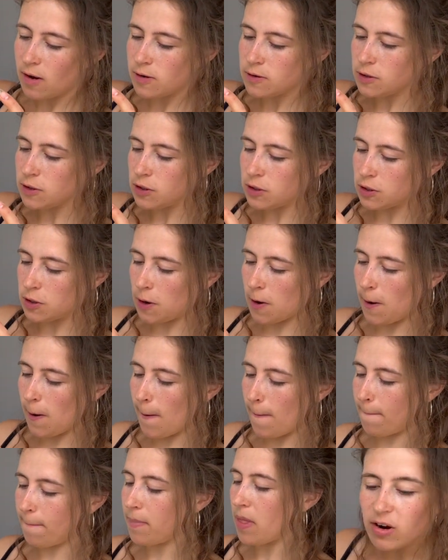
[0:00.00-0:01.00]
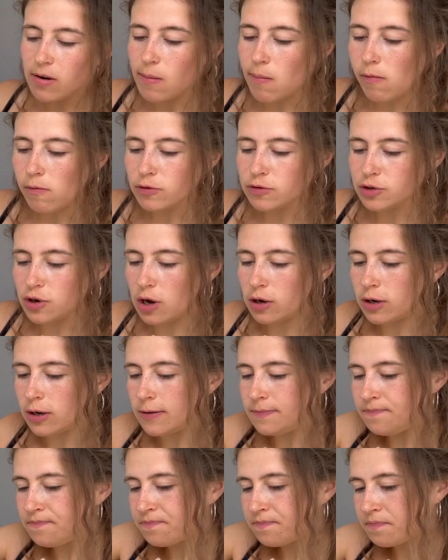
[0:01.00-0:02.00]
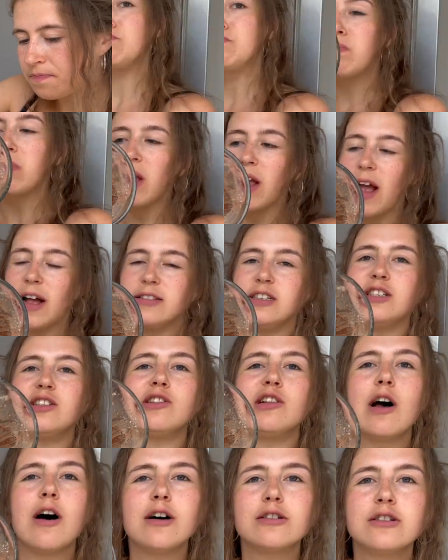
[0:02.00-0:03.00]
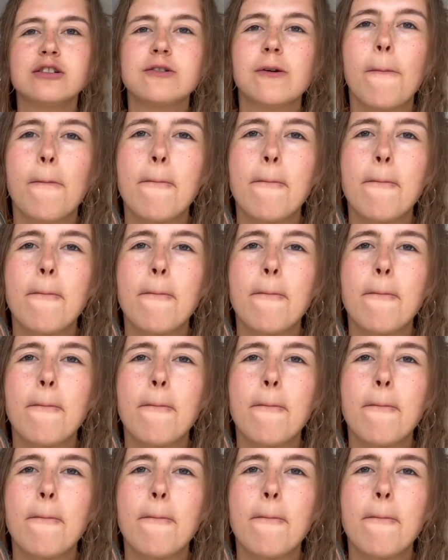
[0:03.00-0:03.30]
So I'm just gonna get these last